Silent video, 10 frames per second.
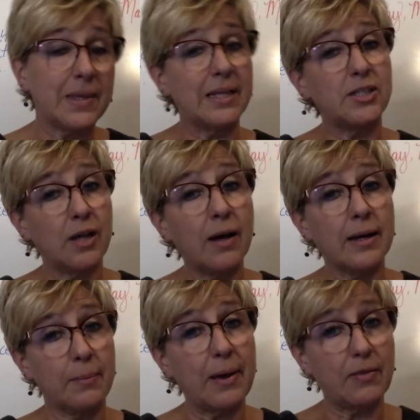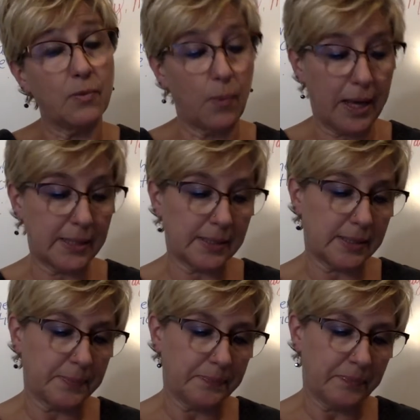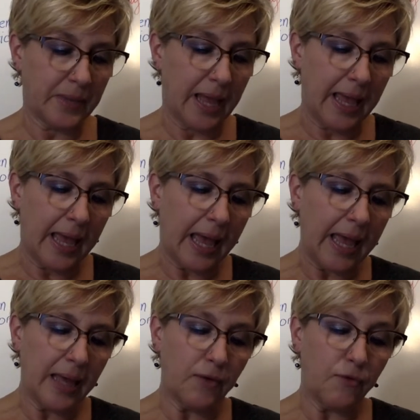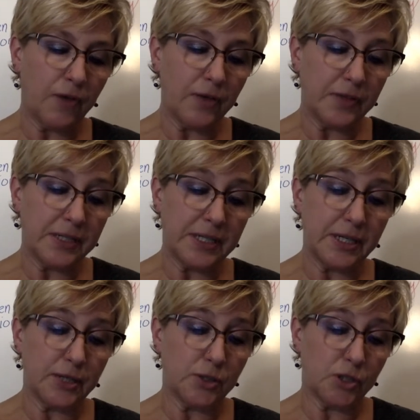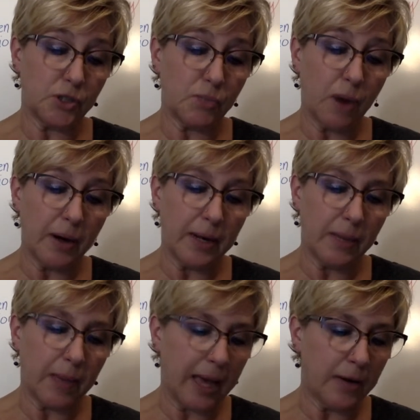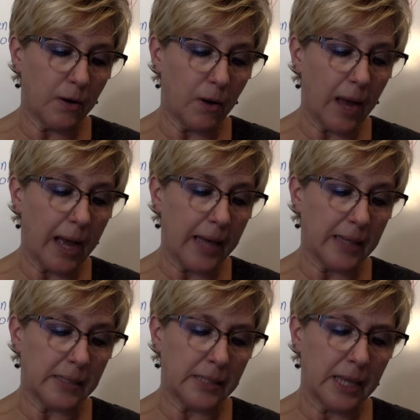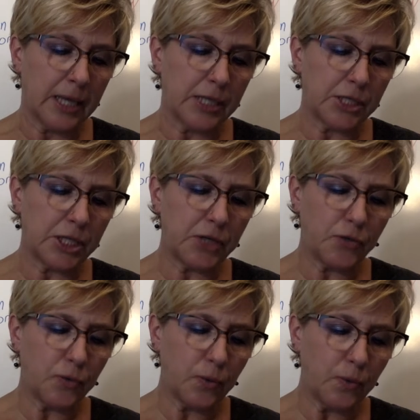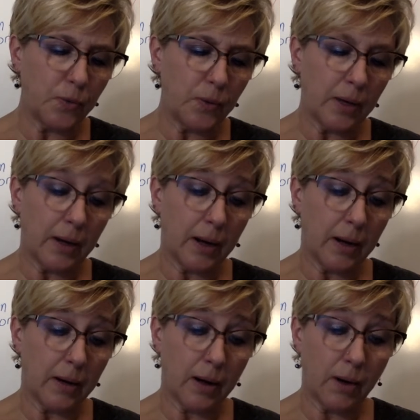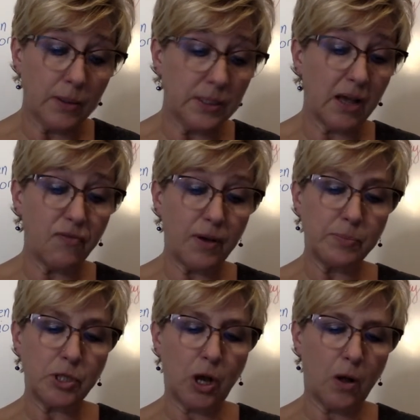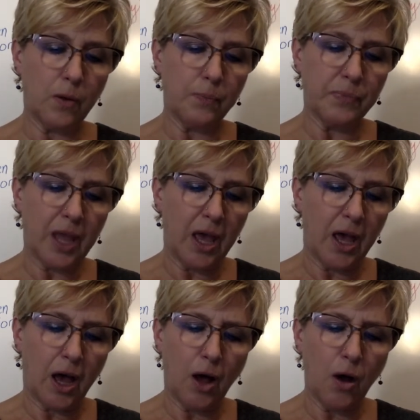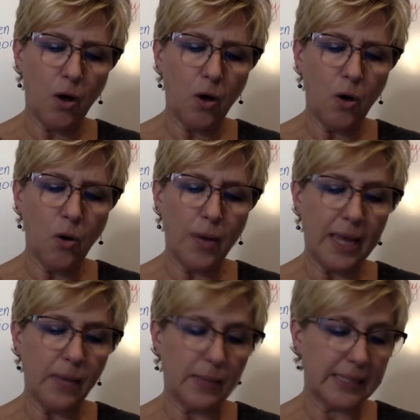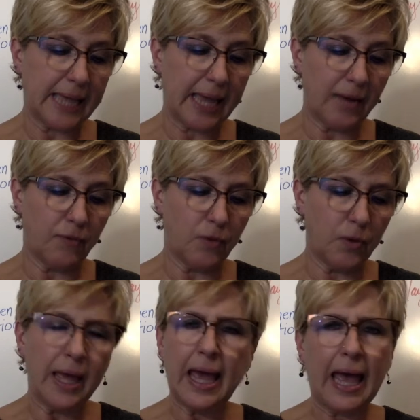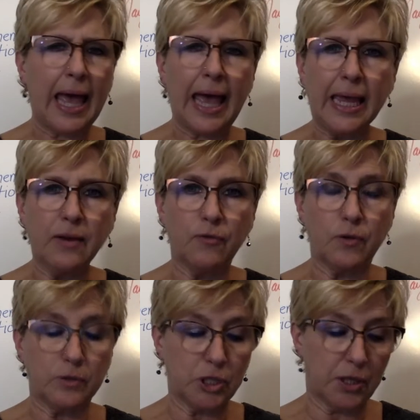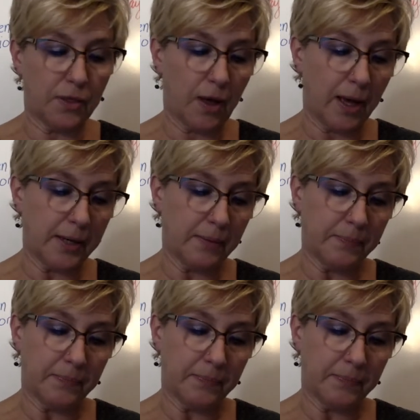He's talking about the West. Anne felt the tears smarting behind her eyes. She drew herself up tall. Oh, he was hateful, hateful, she thought.